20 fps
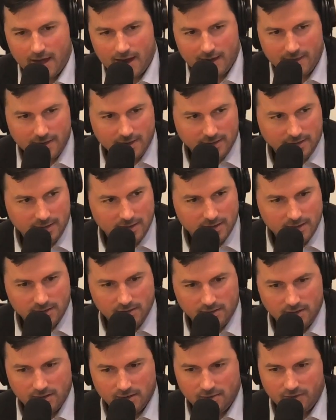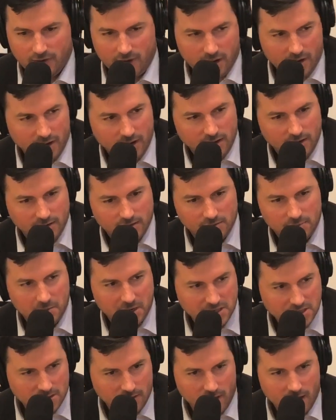lot of this it's very
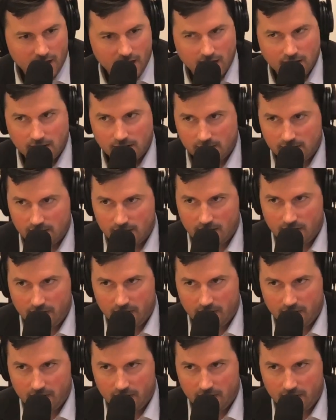specialized,